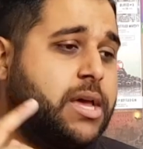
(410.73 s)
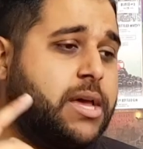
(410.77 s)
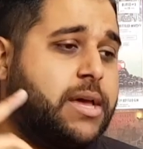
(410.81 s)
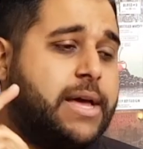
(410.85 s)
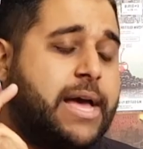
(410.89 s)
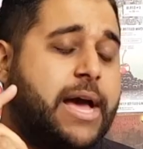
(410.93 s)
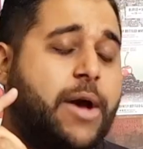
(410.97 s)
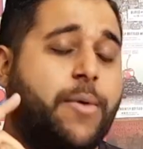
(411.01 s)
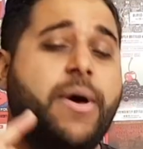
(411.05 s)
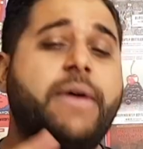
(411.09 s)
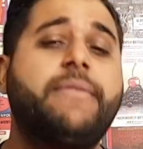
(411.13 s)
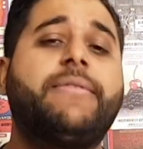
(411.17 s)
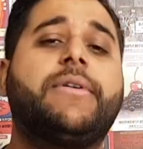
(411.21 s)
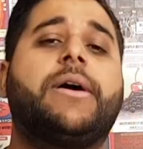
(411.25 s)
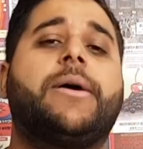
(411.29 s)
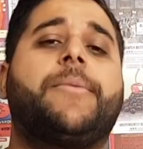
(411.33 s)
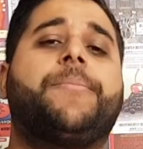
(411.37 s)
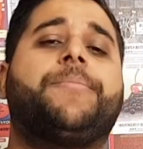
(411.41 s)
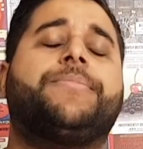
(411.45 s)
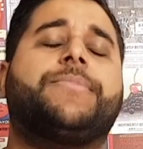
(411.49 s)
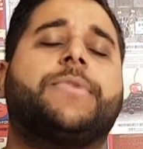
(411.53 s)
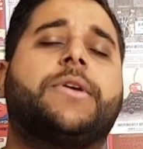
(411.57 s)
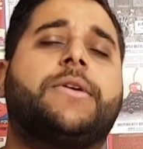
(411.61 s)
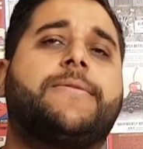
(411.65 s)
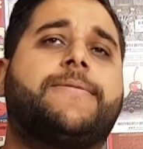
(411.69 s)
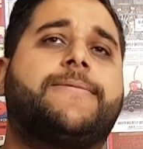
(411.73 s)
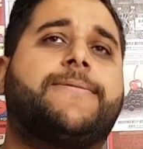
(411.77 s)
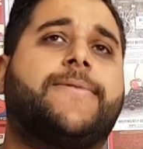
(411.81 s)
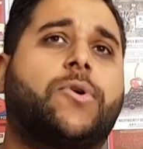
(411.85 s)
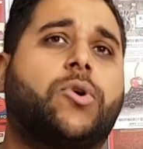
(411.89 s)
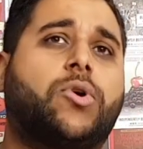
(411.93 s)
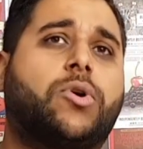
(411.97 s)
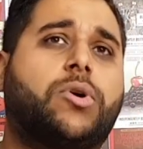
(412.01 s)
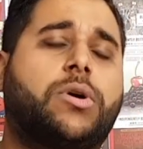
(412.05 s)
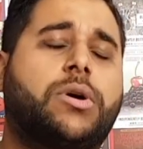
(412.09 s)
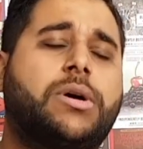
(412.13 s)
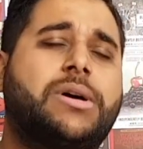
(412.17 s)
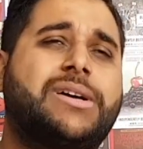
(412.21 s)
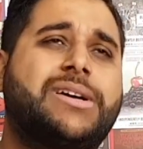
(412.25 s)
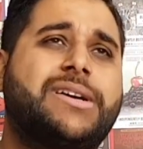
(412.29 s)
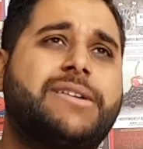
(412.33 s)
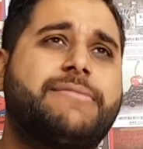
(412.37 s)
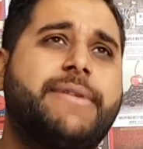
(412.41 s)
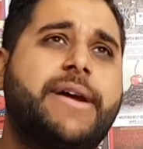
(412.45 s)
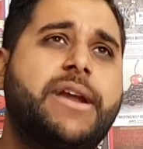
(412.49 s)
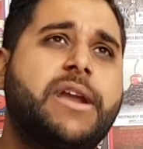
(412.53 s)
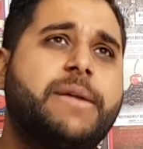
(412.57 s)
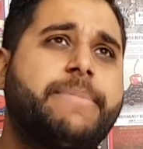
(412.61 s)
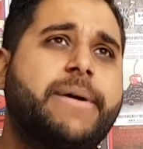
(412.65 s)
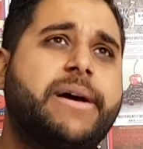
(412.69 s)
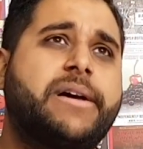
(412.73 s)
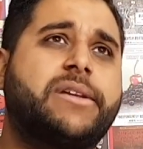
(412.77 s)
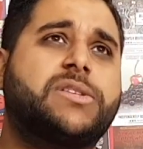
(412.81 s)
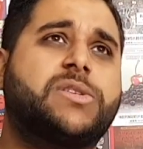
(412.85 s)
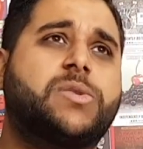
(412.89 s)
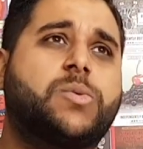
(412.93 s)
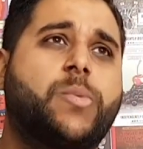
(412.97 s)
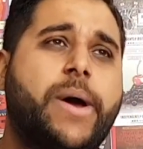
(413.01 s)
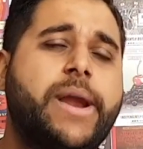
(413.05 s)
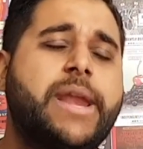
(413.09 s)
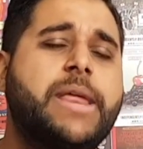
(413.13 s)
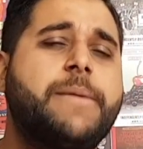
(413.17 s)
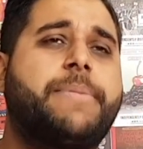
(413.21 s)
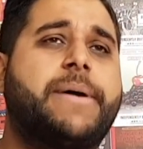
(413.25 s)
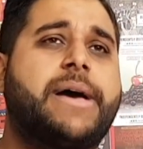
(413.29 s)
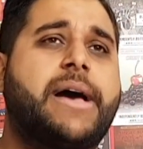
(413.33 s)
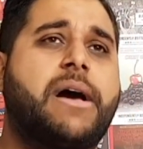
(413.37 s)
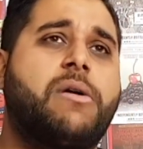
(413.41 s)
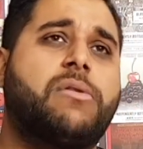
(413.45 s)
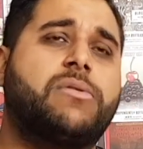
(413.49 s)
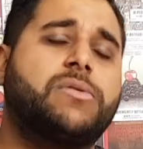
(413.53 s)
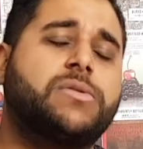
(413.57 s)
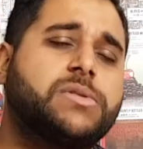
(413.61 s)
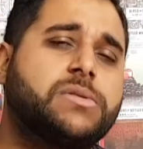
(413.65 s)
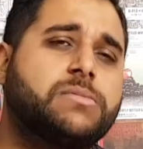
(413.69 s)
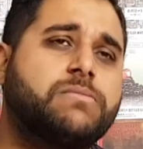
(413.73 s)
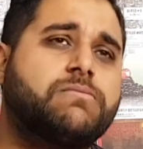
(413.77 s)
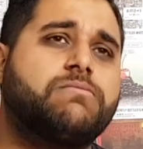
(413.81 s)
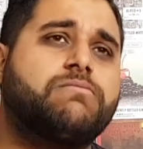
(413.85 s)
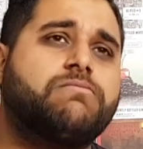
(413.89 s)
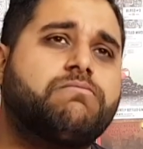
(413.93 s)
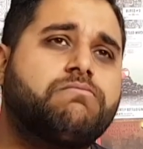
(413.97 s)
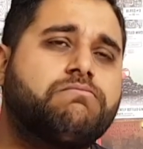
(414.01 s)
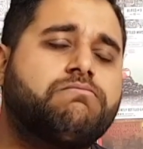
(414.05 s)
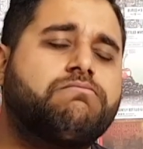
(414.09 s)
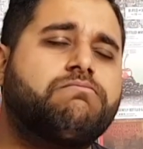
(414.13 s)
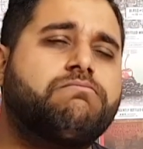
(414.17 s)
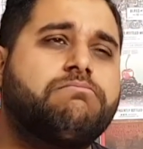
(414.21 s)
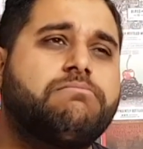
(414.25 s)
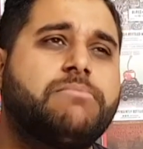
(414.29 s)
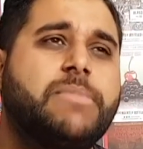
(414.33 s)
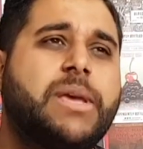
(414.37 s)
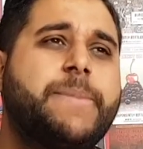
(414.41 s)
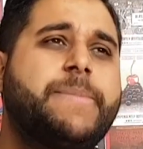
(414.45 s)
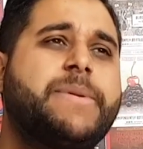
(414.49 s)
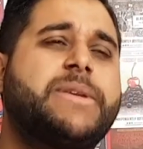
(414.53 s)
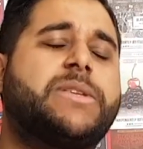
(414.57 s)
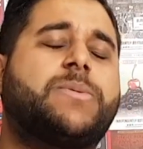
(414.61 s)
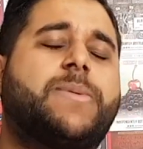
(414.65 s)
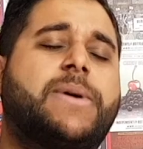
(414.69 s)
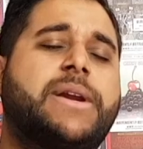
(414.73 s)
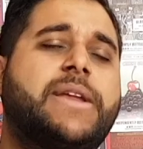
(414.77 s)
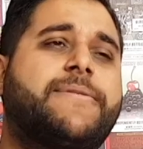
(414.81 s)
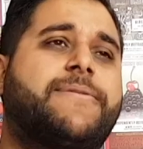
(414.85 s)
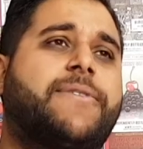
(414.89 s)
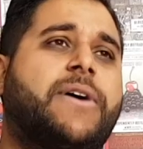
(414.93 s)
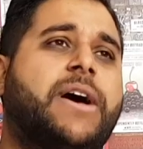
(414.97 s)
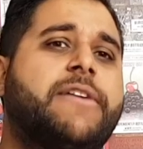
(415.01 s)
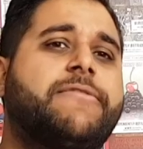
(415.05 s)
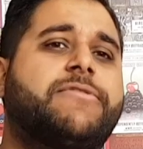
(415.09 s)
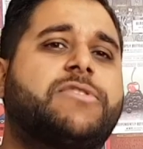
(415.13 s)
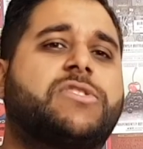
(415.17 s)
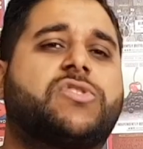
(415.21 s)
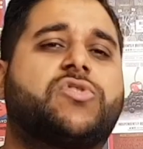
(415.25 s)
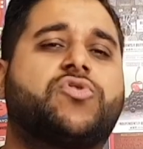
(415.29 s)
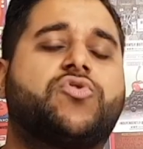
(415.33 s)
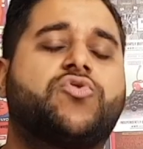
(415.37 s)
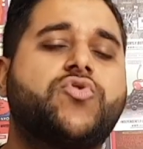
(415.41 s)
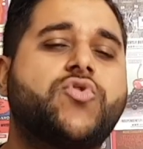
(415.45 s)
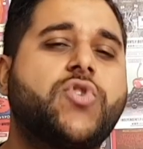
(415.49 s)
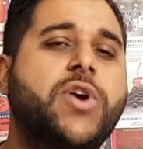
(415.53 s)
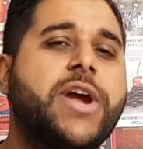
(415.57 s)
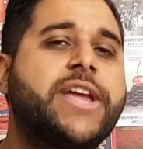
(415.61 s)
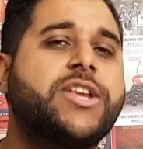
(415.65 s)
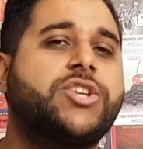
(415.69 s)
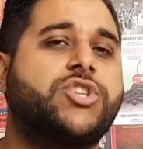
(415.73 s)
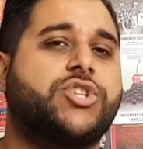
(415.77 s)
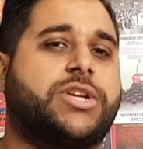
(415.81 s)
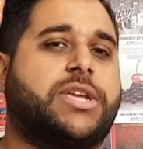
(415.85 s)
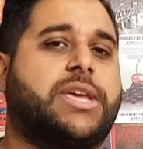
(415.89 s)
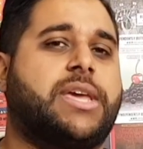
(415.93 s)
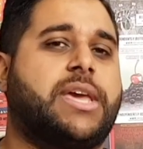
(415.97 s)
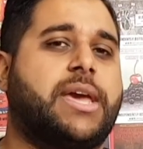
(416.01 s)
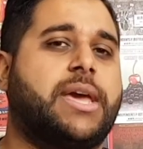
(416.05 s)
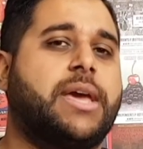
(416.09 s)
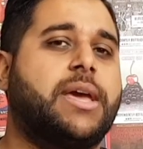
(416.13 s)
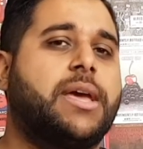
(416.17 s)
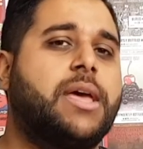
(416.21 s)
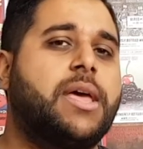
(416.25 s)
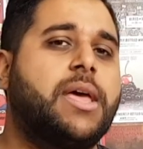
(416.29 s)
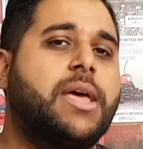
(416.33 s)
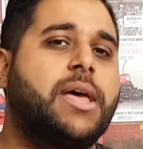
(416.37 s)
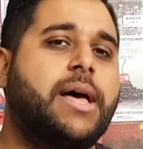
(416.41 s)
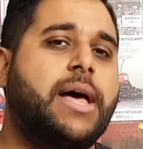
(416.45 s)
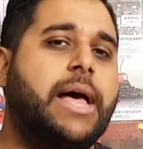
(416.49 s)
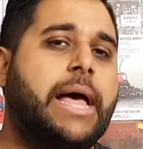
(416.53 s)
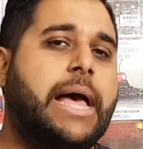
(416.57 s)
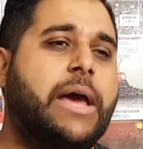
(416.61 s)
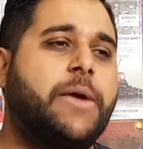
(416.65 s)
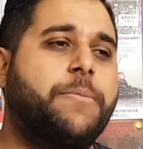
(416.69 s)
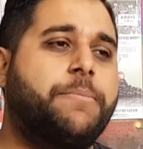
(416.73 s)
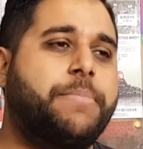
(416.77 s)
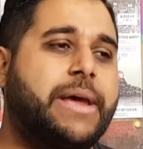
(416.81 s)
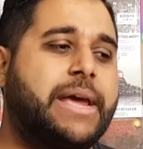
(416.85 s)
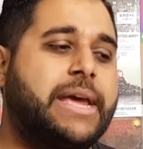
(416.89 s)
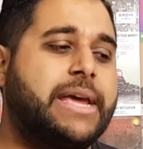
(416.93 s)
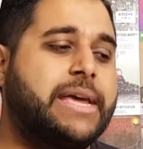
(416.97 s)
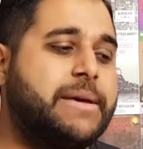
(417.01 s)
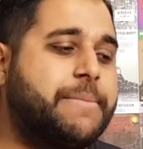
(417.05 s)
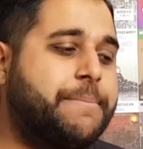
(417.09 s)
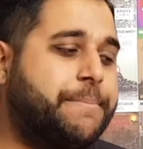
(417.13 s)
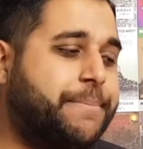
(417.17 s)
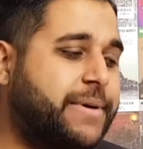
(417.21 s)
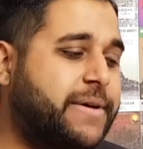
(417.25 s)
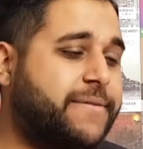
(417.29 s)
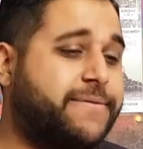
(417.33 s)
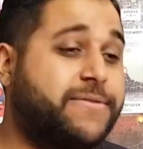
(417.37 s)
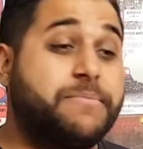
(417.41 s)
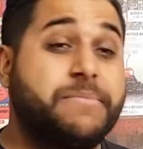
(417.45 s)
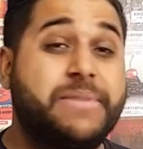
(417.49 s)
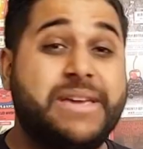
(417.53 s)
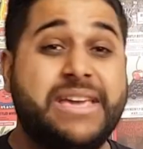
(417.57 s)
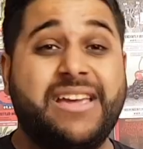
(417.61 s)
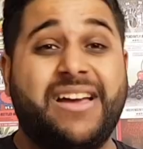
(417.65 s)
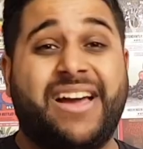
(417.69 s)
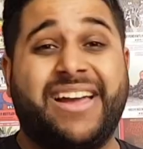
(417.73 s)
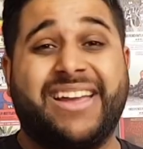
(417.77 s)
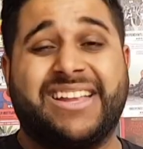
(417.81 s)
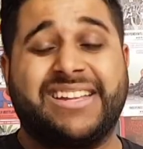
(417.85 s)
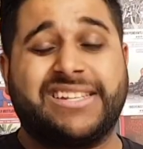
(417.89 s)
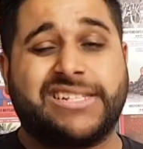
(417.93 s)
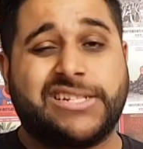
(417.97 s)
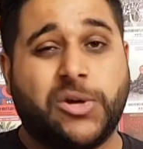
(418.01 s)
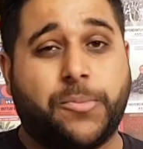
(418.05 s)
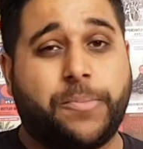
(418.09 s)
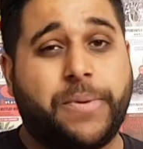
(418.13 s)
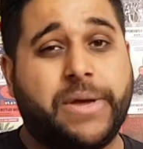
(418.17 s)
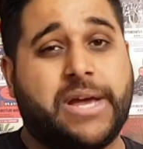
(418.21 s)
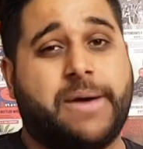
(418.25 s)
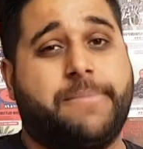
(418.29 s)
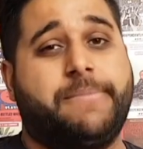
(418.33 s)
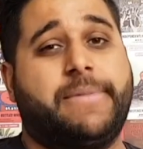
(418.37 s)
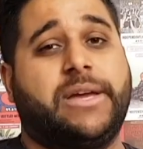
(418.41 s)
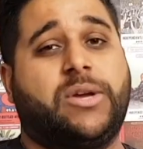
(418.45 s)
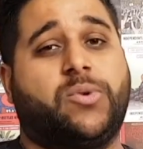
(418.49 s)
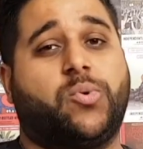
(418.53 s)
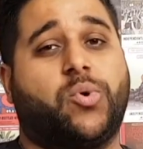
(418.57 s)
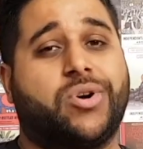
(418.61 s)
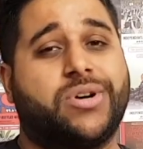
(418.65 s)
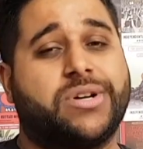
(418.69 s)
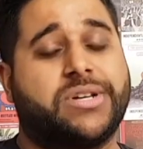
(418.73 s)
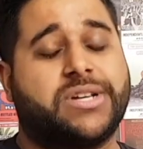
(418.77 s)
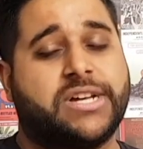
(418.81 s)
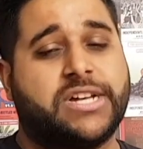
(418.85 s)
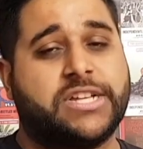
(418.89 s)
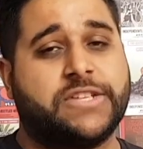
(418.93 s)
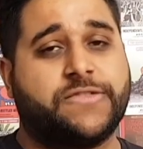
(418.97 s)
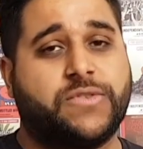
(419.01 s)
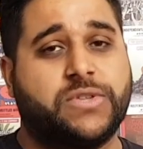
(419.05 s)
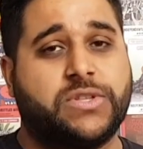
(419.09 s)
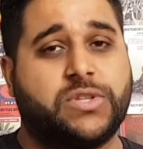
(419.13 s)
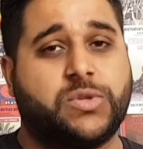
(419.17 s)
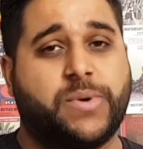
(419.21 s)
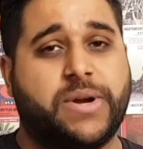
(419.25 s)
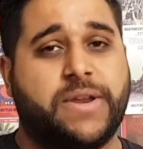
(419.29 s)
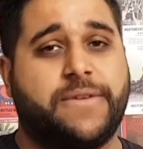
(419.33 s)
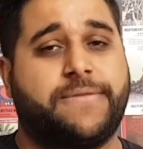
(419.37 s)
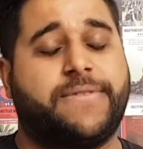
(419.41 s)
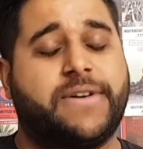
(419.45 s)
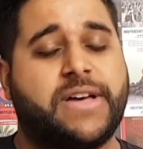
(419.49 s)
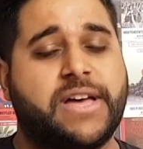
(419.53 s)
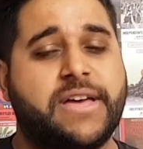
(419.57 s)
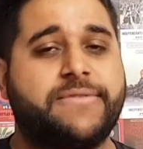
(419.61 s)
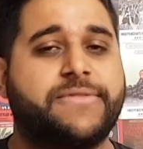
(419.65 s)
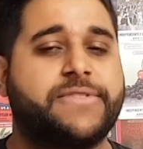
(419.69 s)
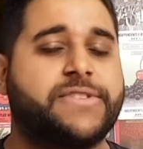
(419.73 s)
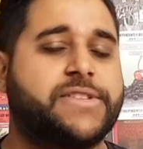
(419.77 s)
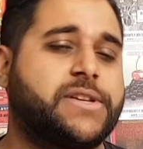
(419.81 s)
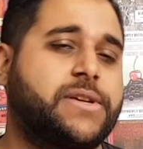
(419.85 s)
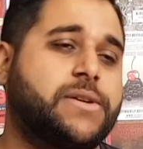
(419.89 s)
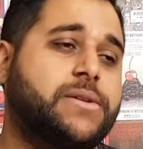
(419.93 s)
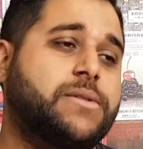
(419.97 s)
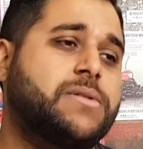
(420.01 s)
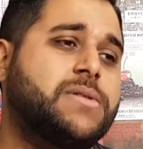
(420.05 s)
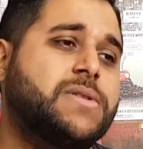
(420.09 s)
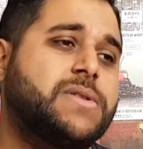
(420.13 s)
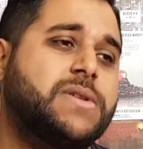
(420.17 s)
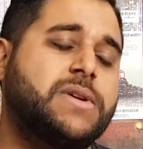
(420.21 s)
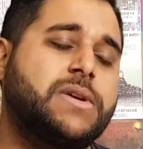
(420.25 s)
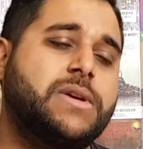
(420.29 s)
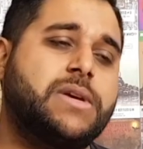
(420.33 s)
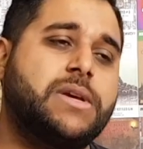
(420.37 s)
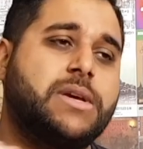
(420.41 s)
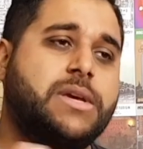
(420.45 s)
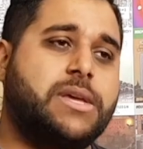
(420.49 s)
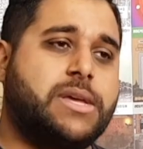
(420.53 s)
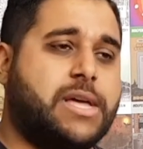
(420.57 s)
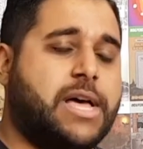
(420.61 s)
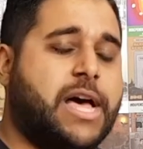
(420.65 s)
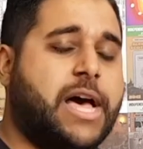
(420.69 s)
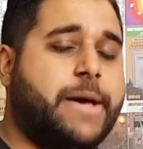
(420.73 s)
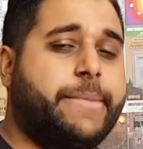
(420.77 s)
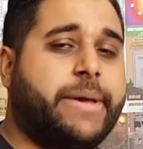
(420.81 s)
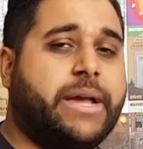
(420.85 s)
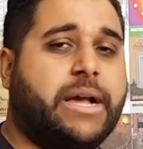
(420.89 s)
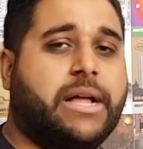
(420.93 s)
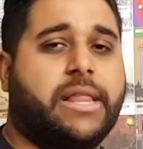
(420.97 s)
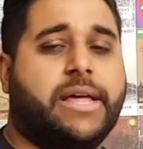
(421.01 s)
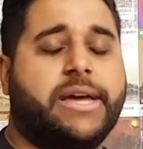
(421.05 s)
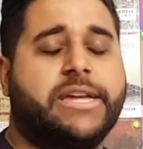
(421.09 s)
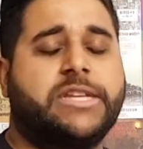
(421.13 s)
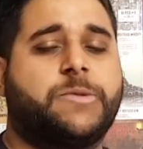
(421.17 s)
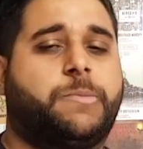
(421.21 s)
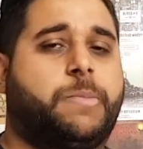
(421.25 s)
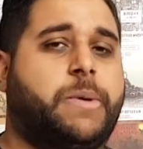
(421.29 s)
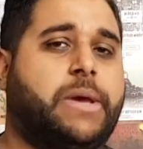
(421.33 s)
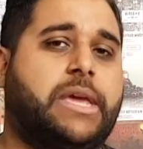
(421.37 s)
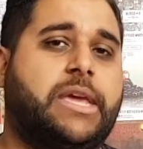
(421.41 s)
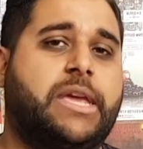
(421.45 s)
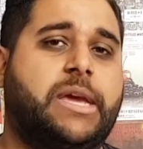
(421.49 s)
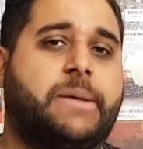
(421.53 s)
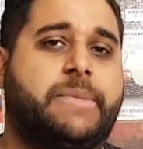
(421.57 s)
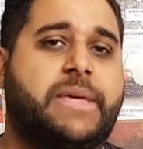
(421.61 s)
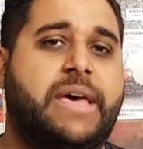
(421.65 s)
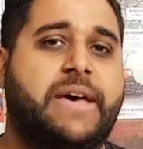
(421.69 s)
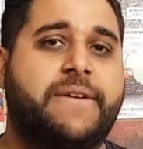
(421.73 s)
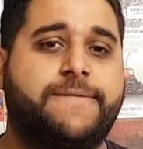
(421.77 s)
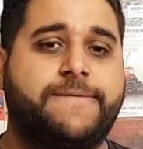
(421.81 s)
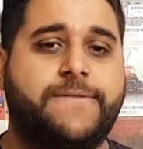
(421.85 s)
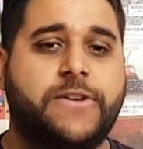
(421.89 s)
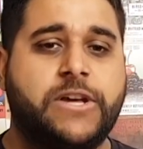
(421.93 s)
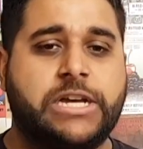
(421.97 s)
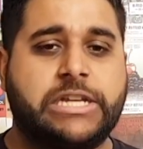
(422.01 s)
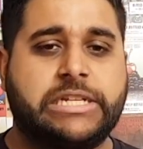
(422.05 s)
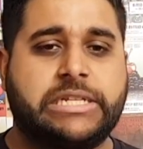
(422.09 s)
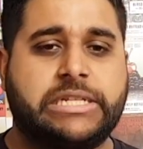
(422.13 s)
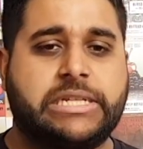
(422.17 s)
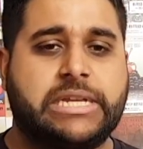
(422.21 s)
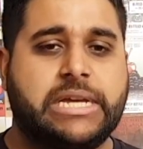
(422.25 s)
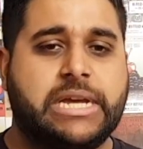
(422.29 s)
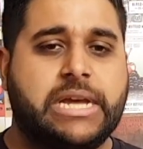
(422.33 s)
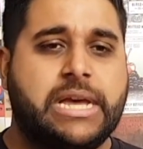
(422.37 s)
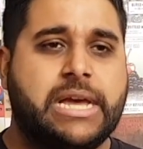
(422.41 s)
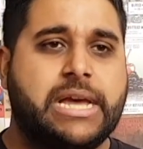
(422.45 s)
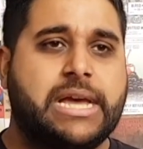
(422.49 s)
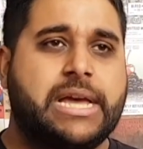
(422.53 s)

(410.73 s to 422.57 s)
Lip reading: However, for around about £20, maybe 25 stretching it, I'd pay it, but for me, I can still pick up my quarter cask for the 25, so I'm inclined to picking up that first.